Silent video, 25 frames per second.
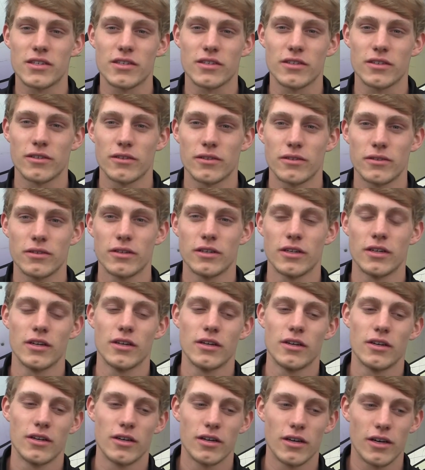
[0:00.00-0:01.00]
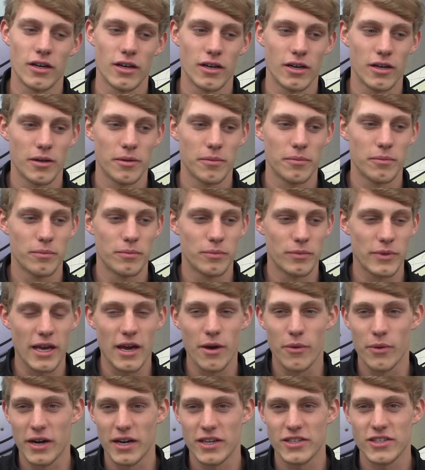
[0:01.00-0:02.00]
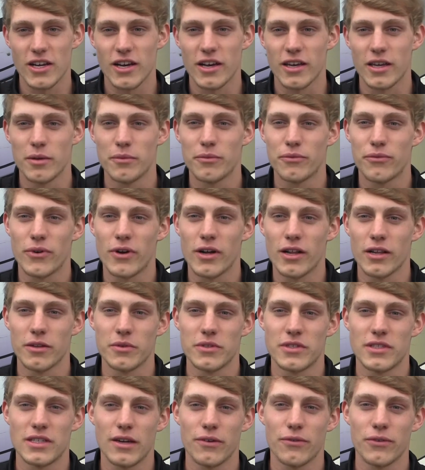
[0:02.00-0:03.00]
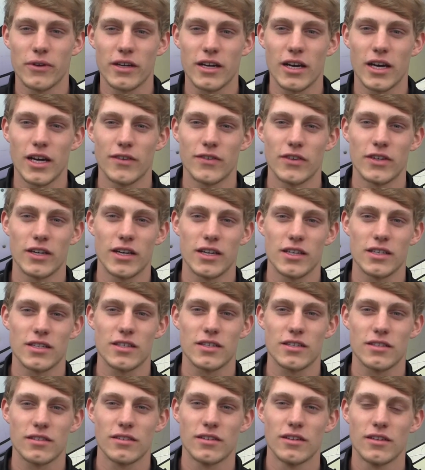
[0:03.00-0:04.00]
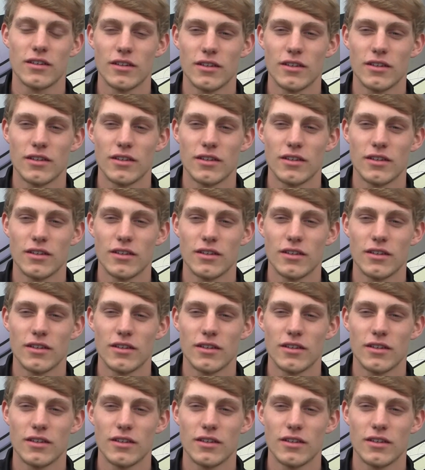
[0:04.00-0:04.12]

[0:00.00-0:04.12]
So, when I saw him fall, it was definitely kind of a nice